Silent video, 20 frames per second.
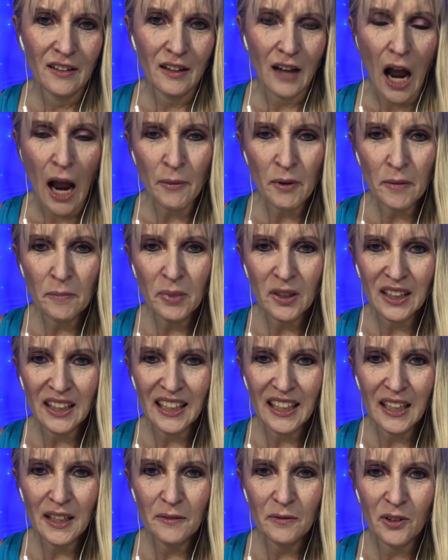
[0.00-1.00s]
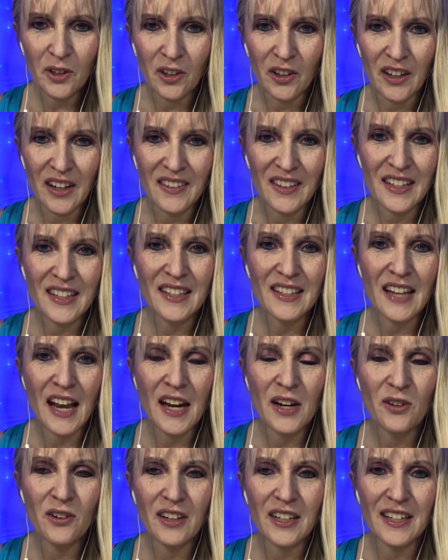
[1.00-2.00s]
I'm a believer in the
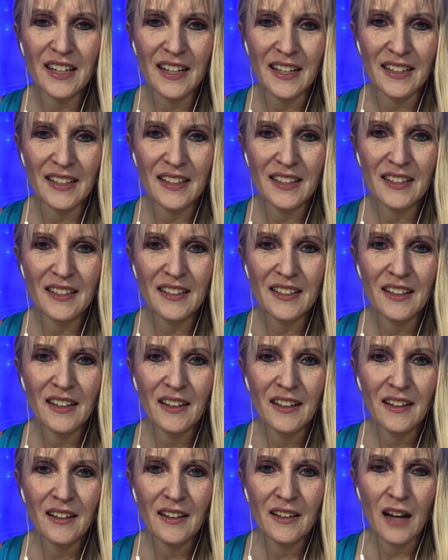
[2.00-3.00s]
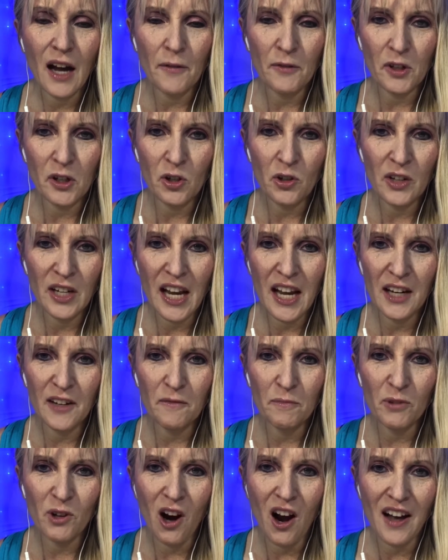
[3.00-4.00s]
sacredness of the creative
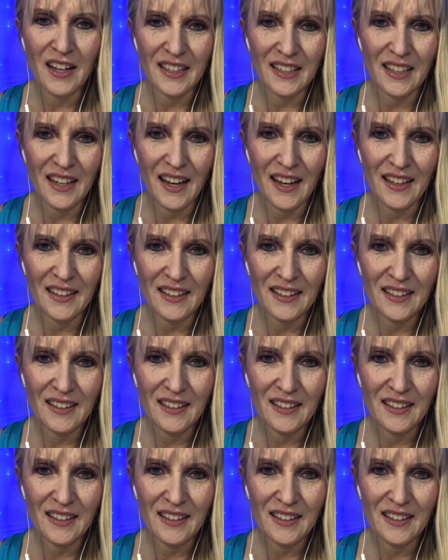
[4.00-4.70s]
process.